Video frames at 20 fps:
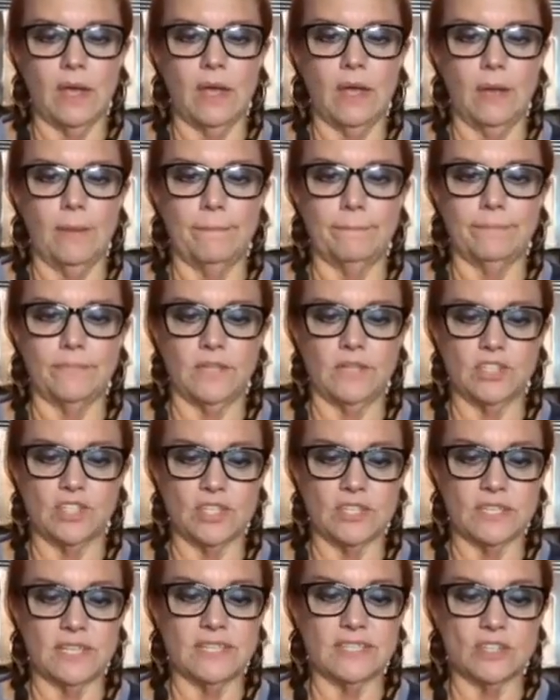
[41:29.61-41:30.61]
Um,
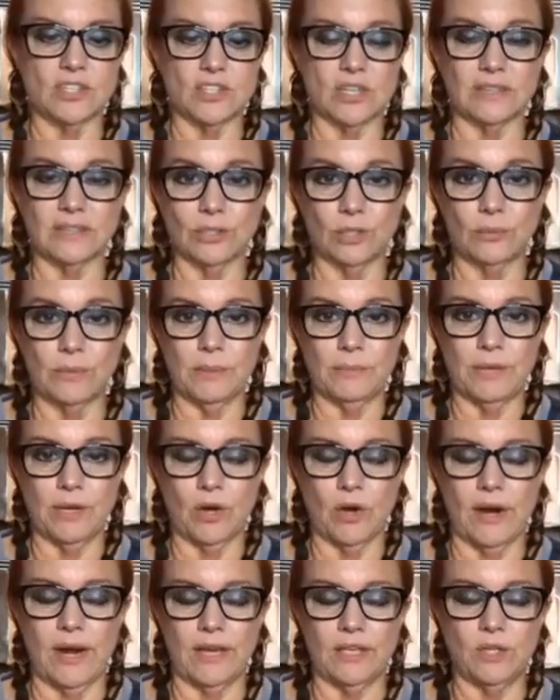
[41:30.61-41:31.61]
just It's just a little bit
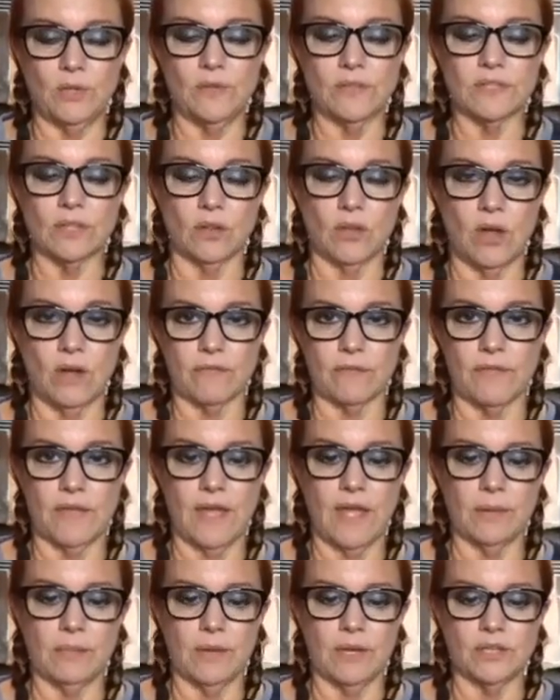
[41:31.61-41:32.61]
bigger, and I do this a lot for
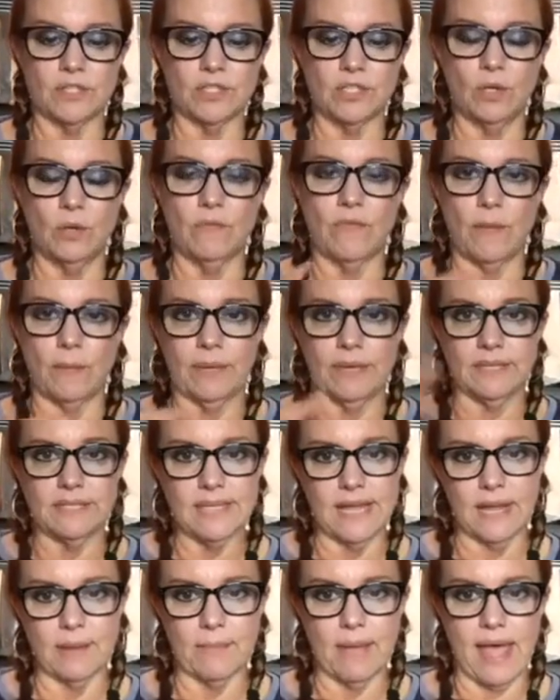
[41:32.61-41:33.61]
the egg mugs too if I'm going
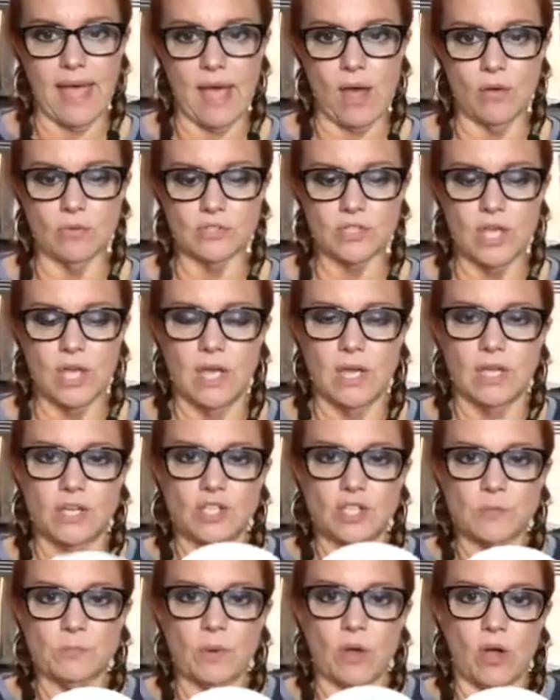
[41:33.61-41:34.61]
to take them out,
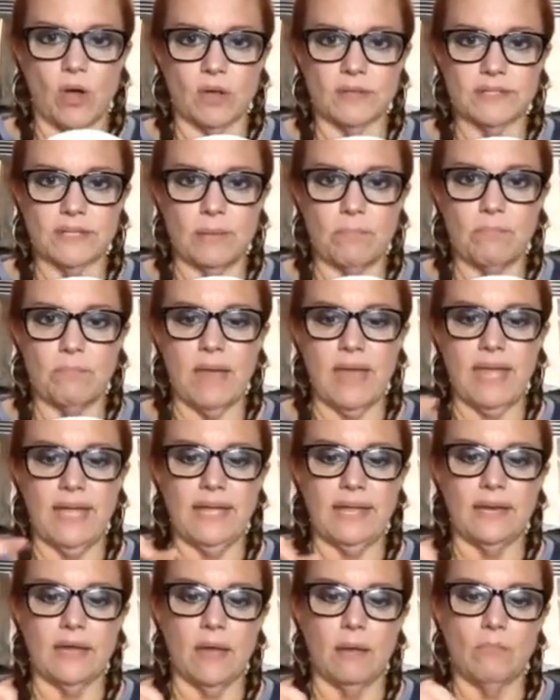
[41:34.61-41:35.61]
just because it
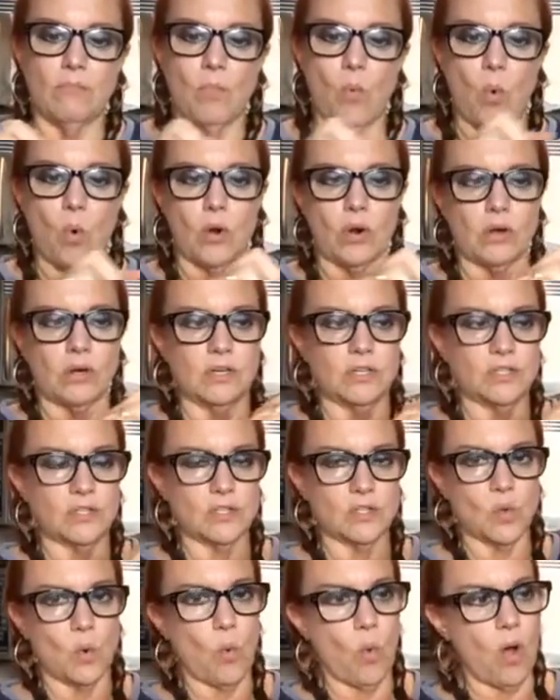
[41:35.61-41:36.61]
made a more
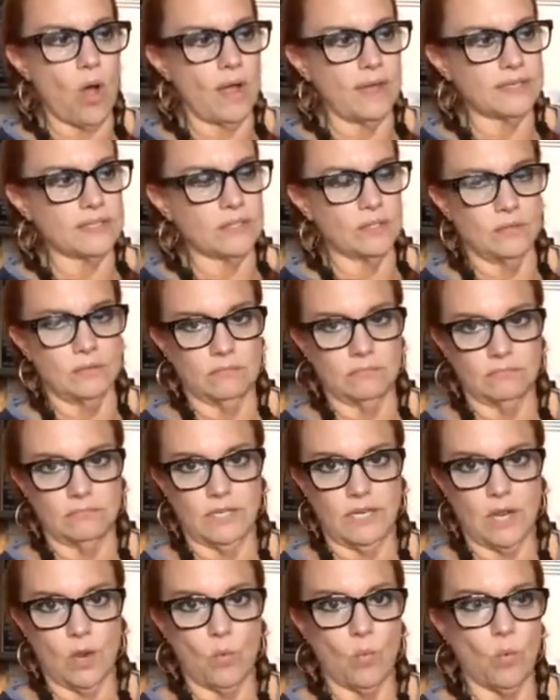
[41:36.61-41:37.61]
squat
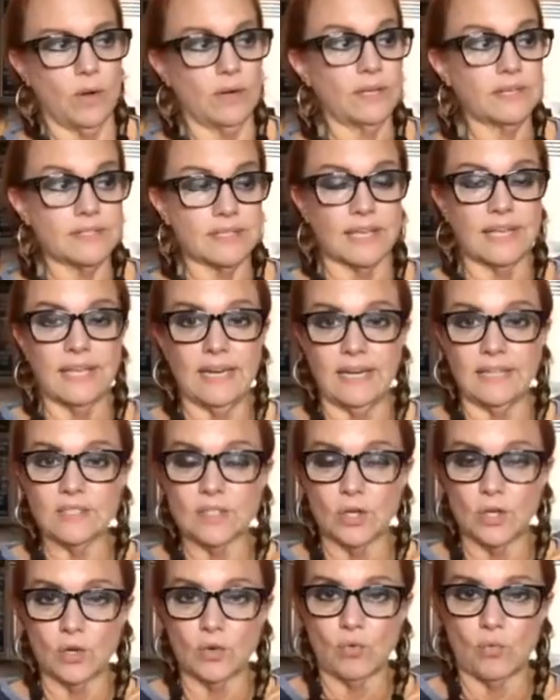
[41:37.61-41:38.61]
you know one because again
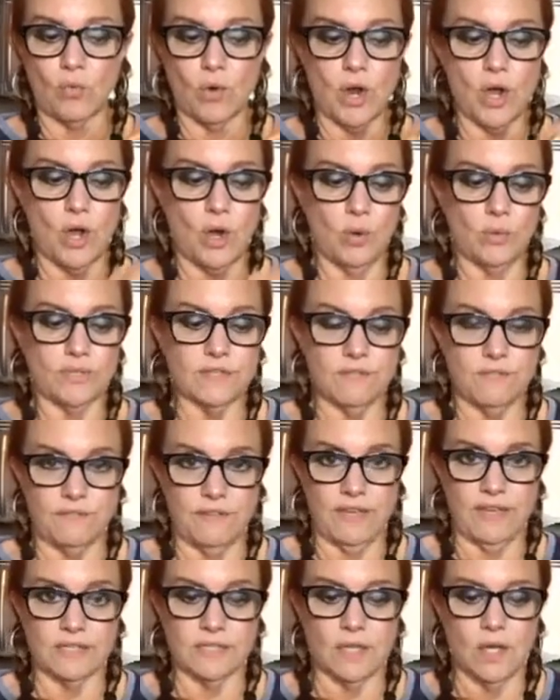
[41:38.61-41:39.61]
it's going to grow to
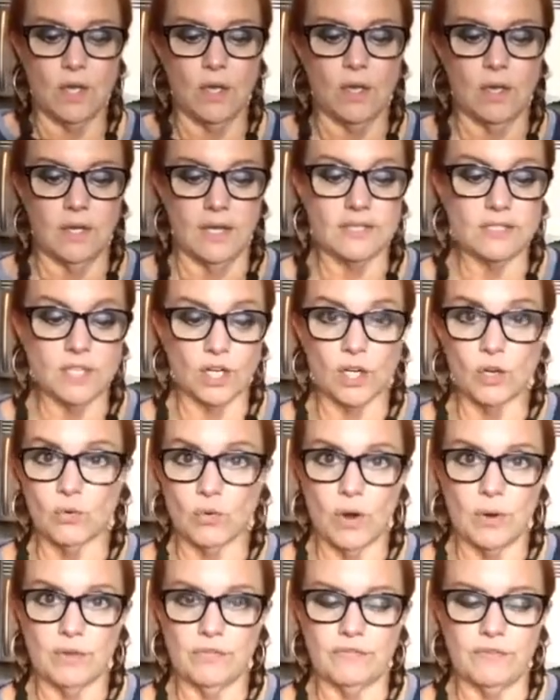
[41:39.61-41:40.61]
fit it's going
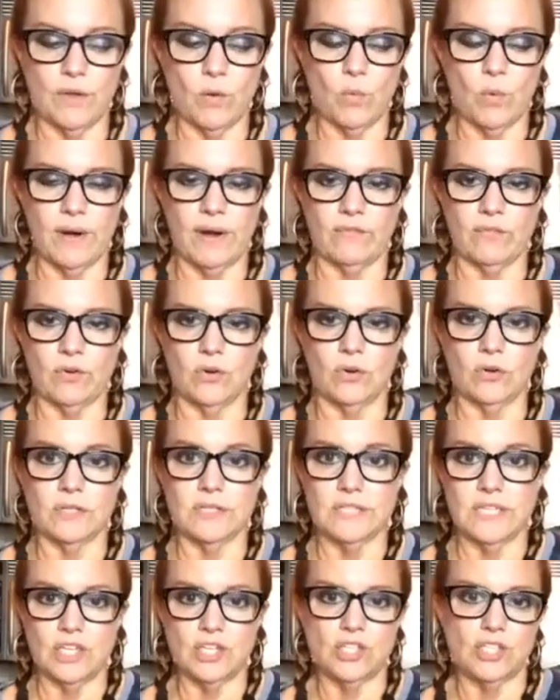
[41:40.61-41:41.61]
to grow to fit whatever
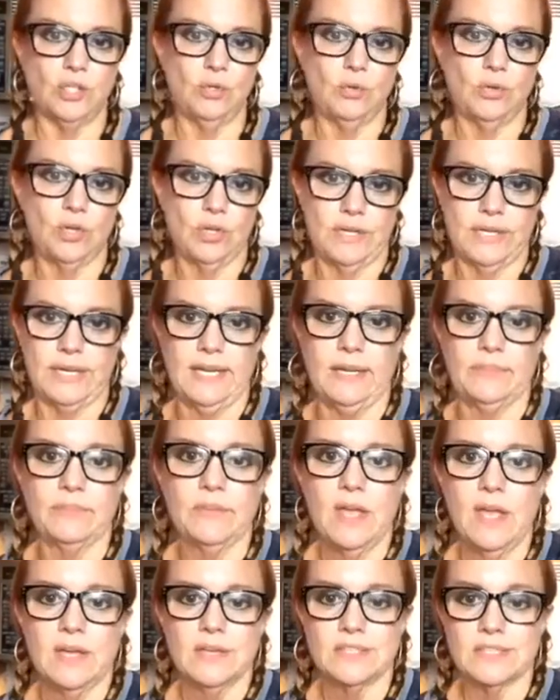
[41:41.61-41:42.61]
dish you cook it
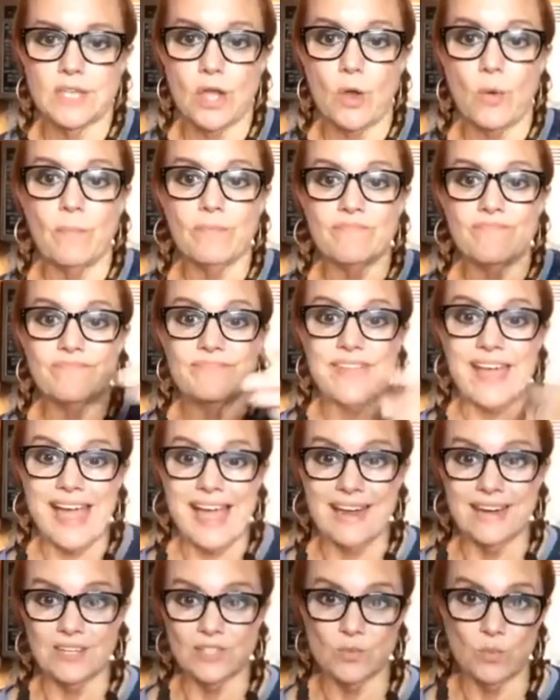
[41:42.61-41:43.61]
in so
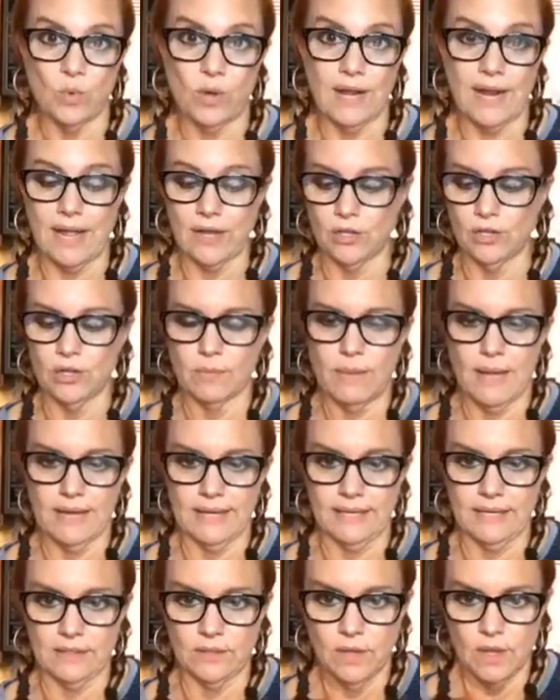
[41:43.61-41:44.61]
that is what i cook
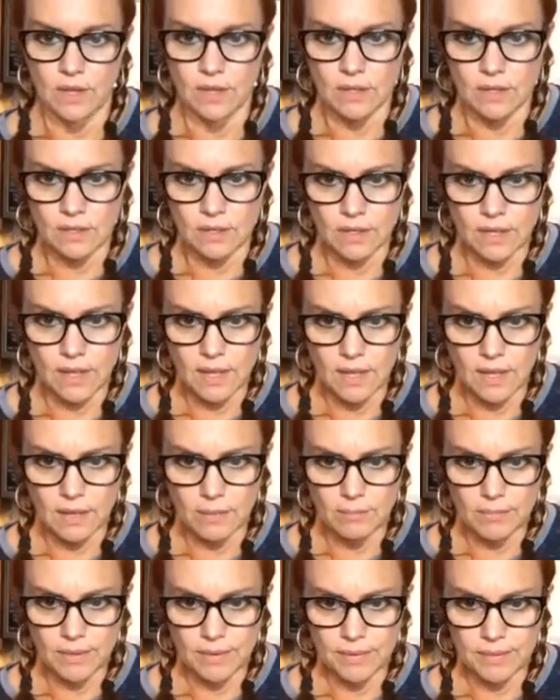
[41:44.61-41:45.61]
mine in
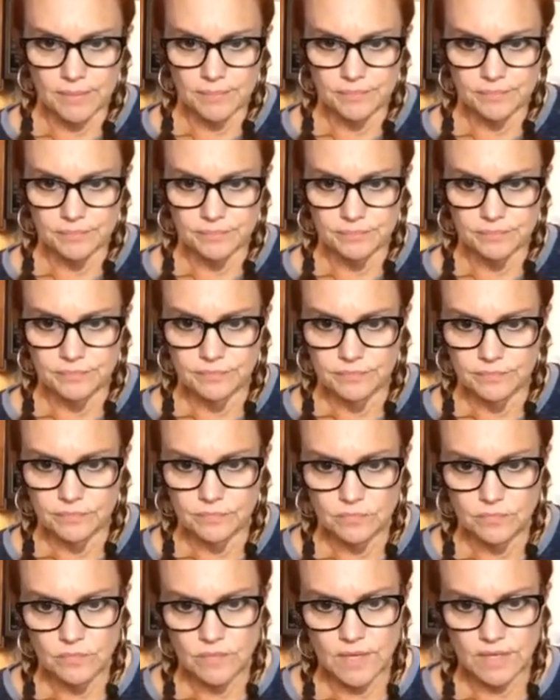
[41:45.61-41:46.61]
um
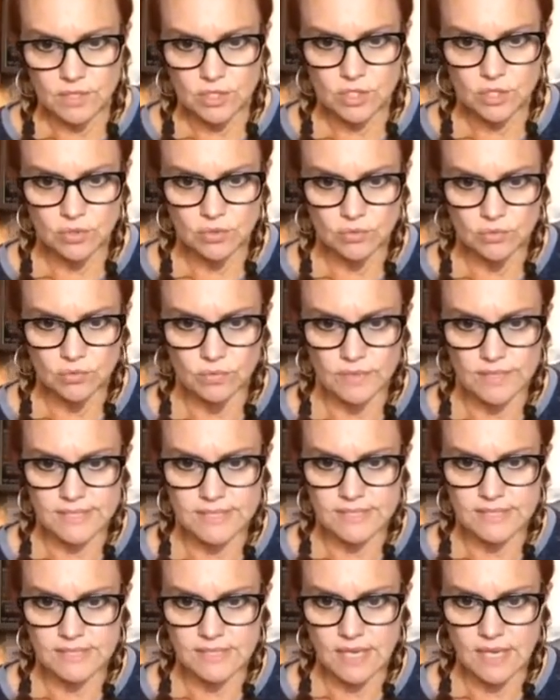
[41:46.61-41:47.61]
and
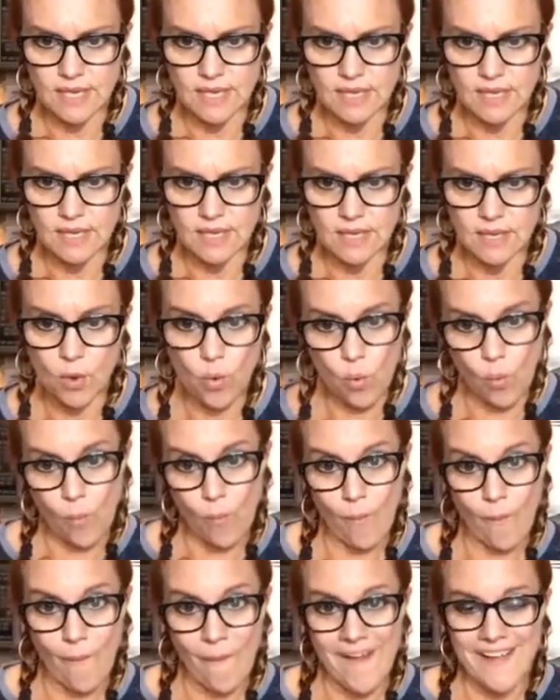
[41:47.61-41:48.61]
teresa
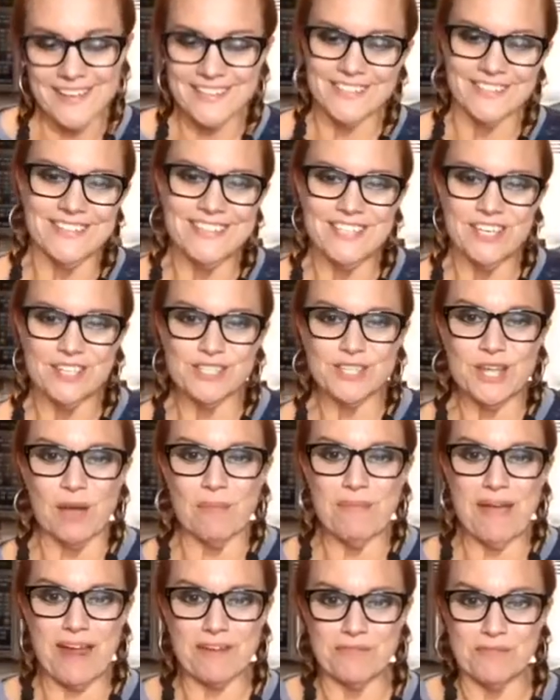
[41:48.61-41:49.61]
oh teresa just
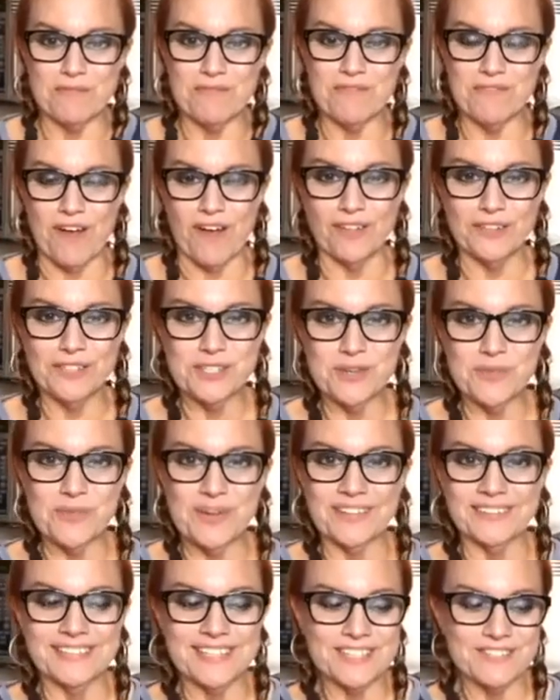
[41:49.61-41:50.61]
got back from fall
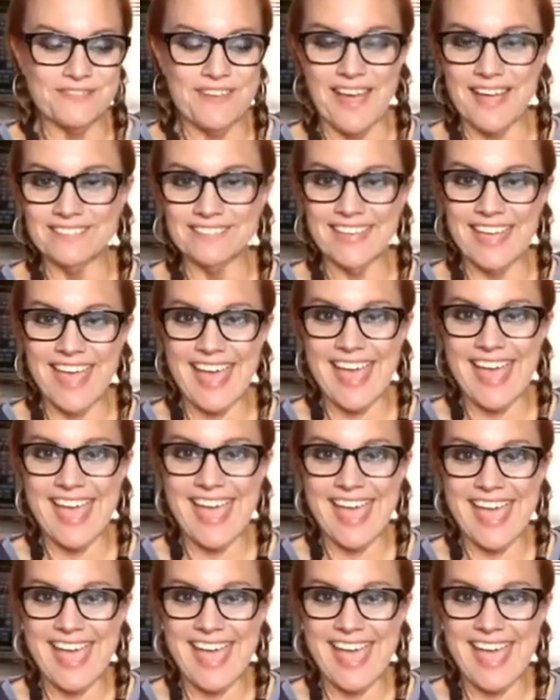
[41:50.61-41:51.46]
into wellness 5k